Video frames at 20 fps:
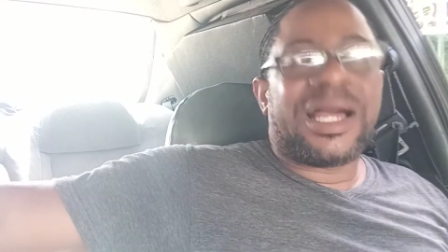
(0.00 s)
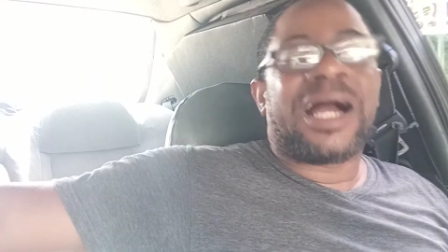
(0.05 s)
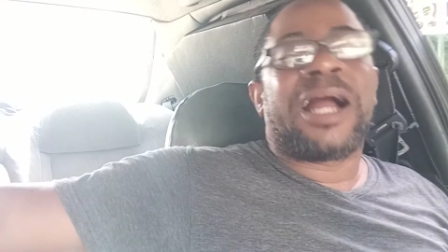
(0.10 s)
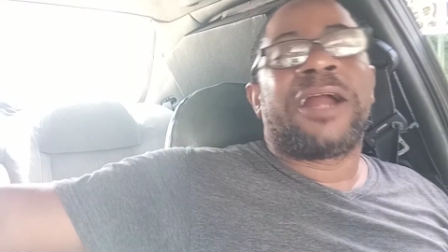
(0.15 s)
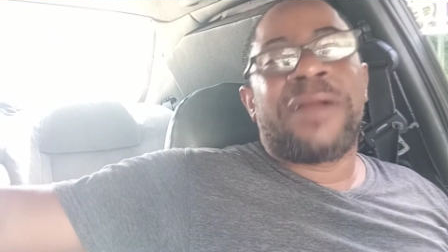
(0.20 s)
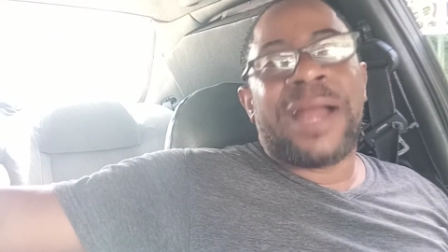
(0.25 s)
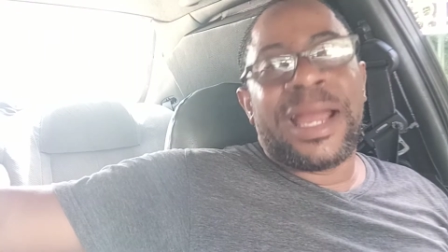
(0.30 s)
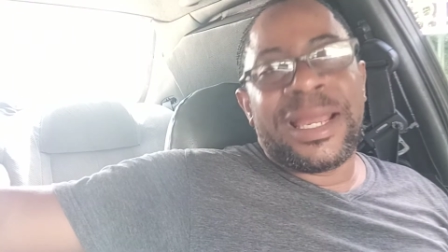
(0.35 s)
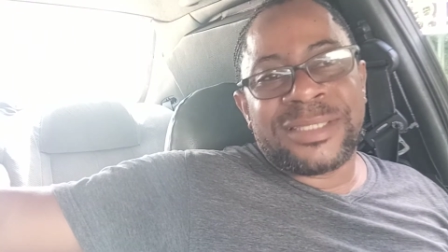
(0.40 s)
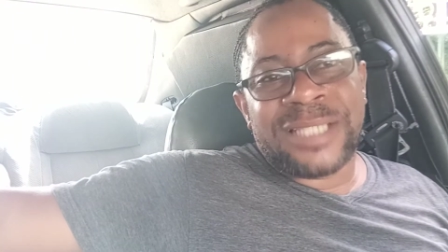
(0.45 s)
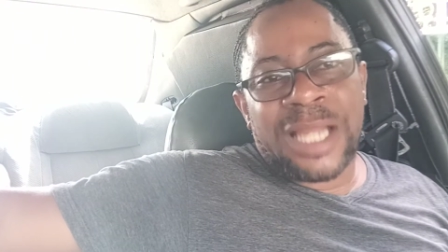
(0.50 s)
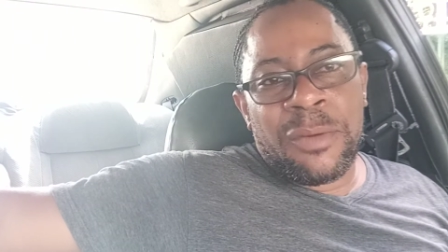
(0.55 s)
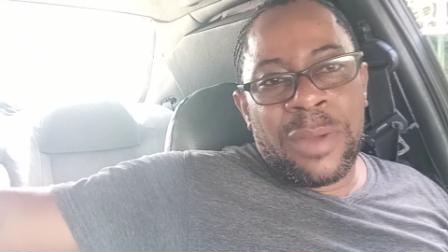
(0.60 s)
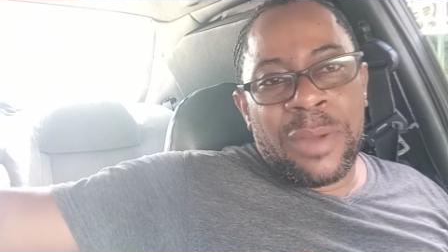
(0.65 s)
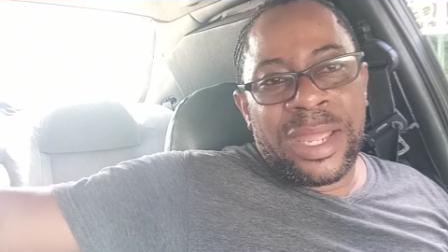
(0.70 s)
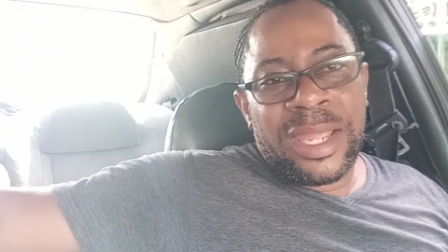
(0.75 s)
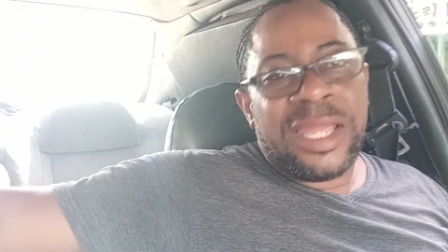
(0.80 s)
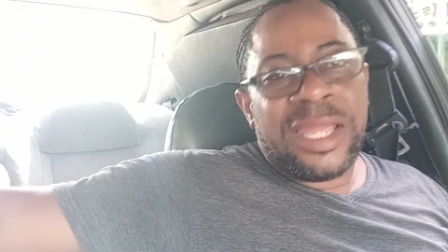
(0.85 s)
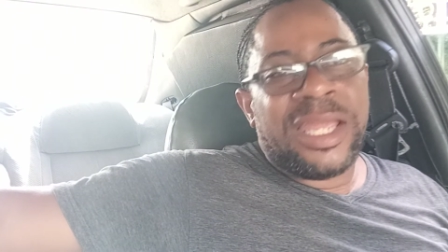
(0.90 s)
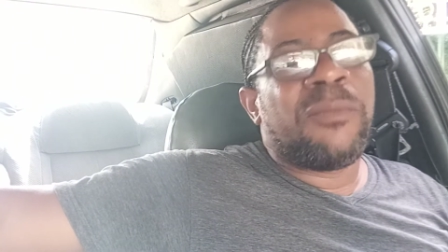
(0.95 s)
right away,
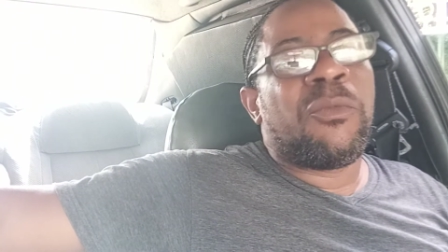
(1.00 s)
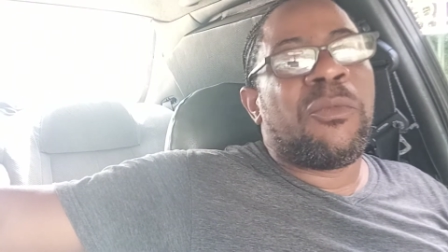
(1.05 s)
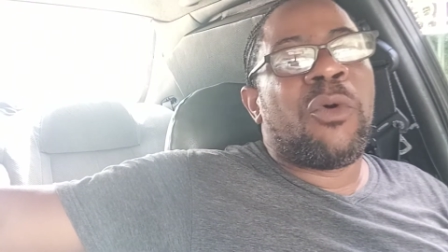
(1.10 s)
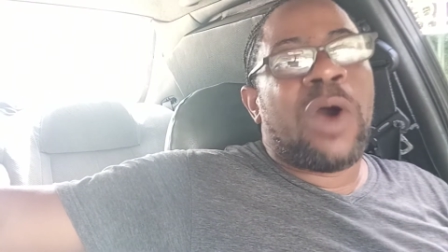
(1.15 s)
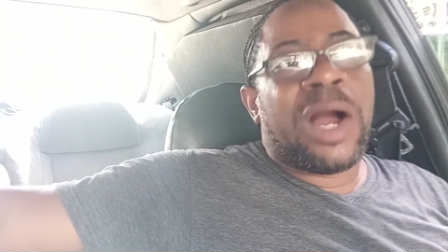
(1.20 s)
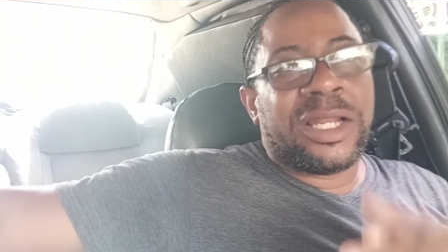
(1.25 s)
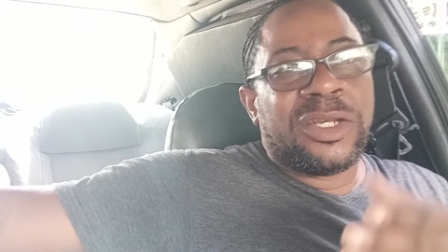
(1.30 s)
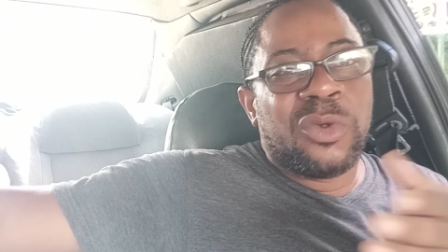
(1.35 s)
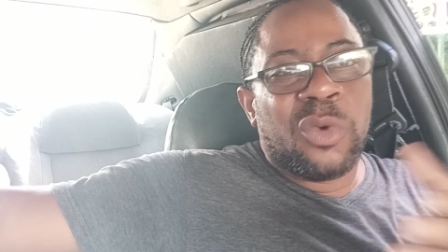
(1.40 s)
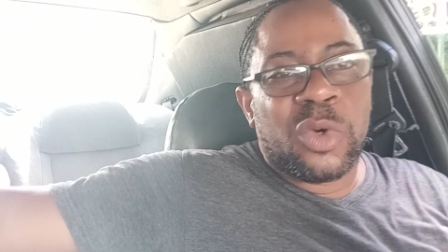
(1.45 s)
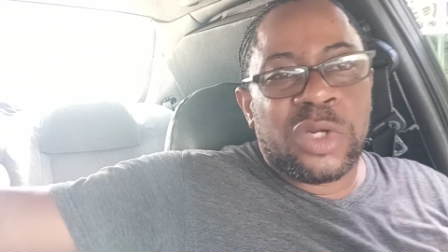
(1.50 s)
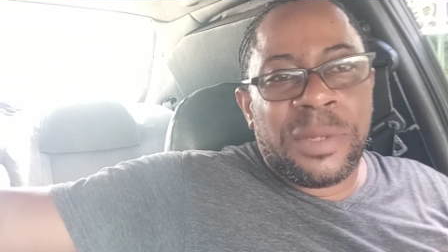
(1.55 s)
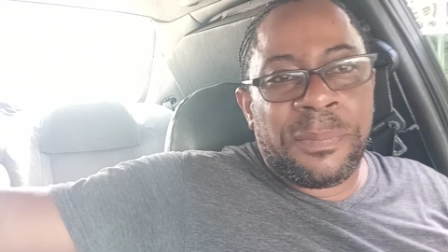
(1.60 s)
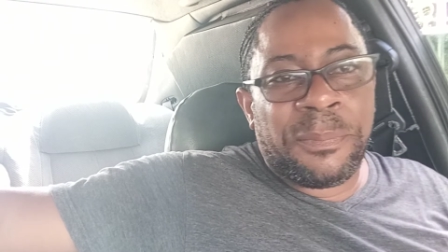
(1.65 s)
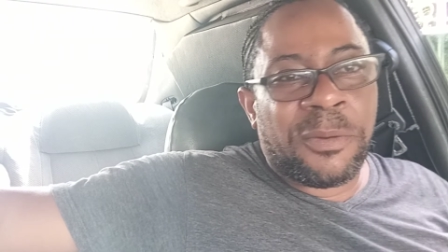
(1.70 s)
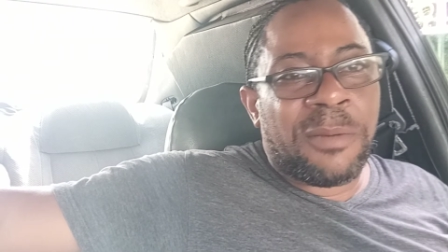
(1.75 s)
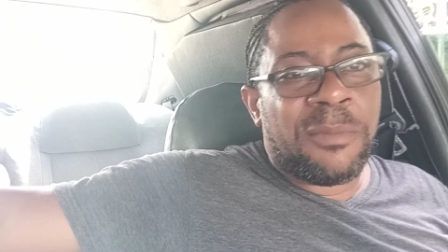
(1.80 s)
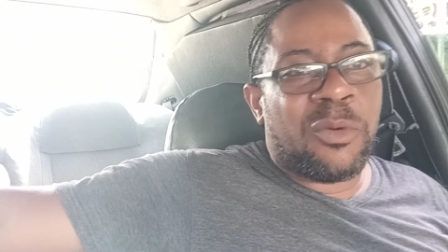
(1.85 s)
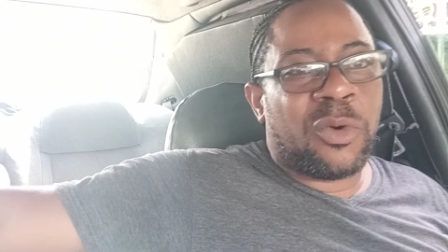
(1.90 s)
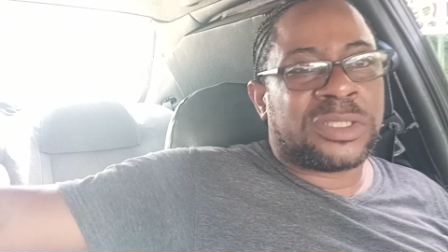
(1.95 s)
him want to know the
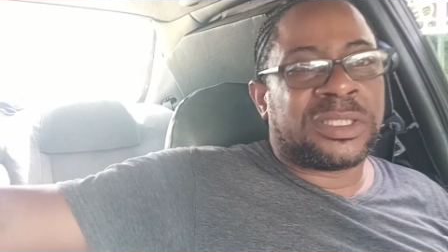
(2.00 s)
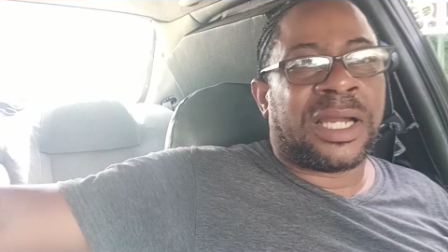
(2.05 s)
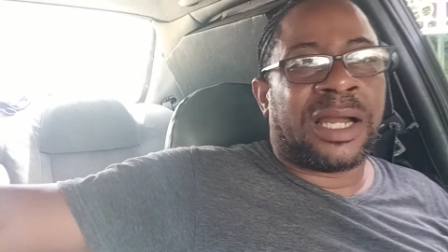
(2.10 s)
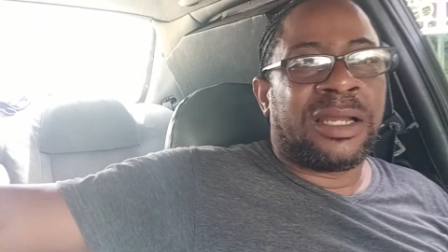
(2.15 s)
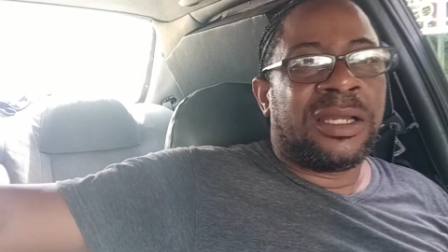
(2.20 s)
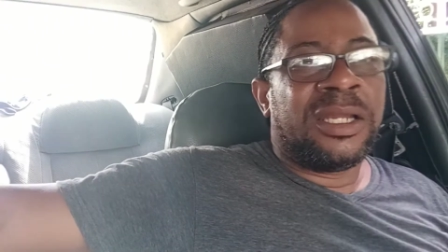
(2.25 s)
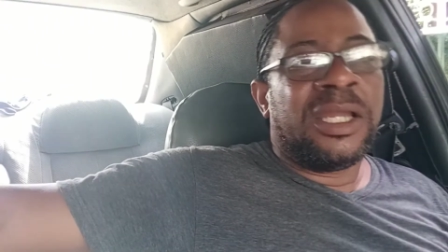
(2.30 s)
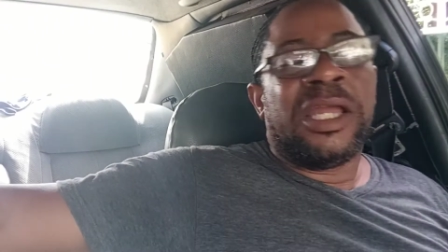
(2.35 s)
promoter.